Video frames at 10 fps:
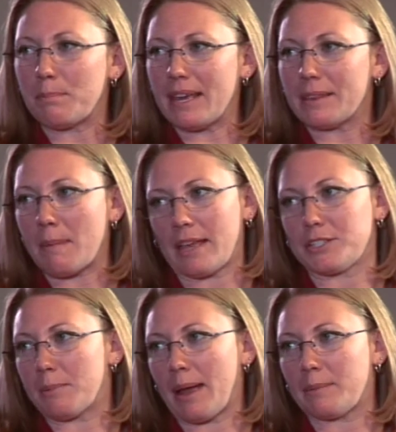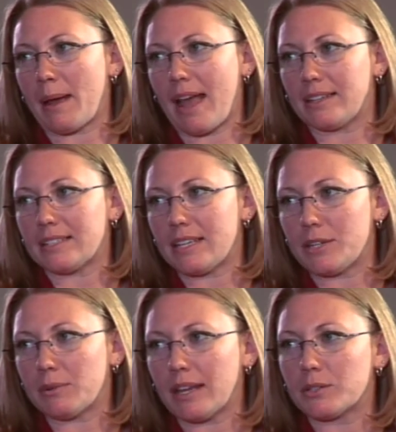being the mastermind behind Ski and
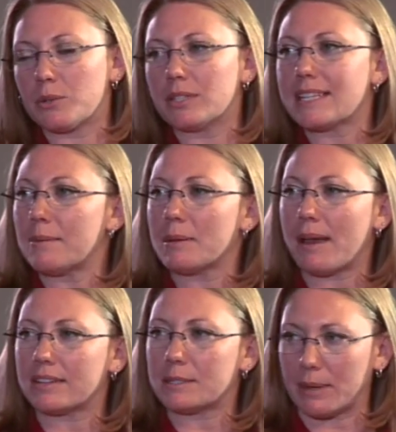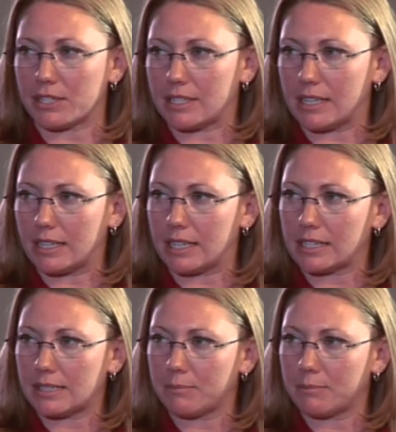Ride School, tell me about the specialty clinics.